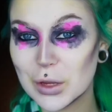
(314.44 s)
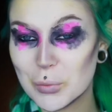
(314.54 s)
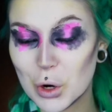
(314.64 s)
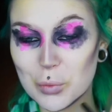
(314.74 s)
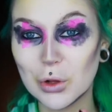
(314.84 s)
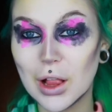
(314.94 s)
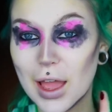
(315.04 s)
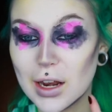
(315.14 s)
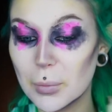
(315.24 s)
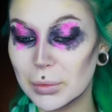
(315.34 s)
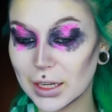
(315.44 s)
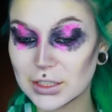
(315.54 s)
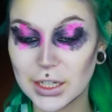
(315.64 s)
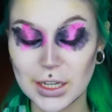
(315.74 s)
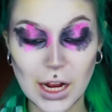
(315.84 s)
the purple and
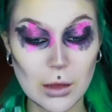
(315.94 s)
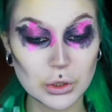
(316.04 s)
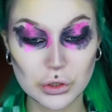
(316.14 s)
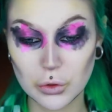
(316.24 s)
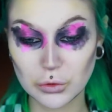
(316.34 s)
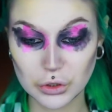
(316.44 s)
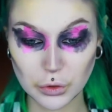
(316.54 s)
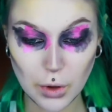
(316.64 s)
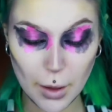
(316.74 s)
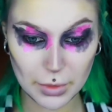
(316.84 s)
black shade, I'm just going to